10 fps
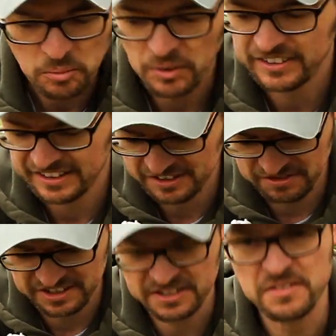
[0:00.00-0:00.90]
one
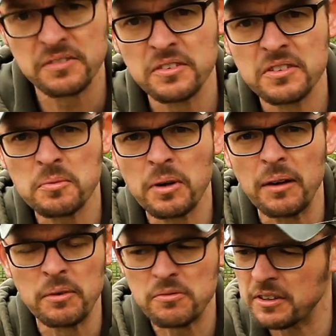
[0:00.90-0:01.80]
literally just
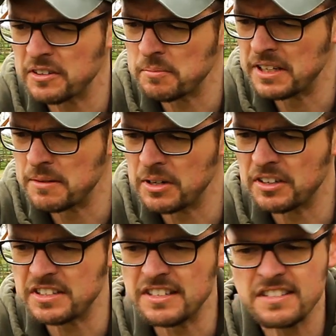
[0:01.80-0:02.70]
swam in front of me in the margin,